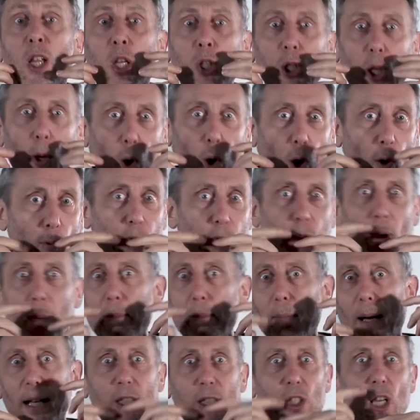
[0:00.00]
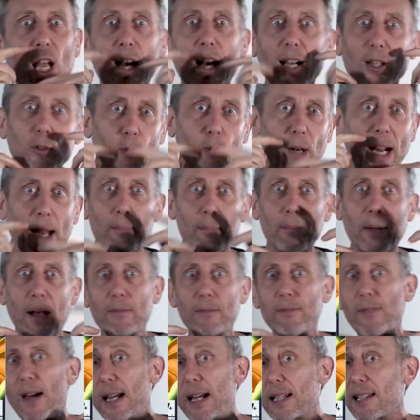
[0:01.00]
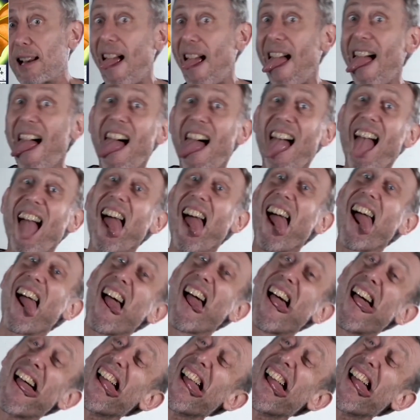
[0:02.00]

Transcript: So off went my tongue round my face. Ah.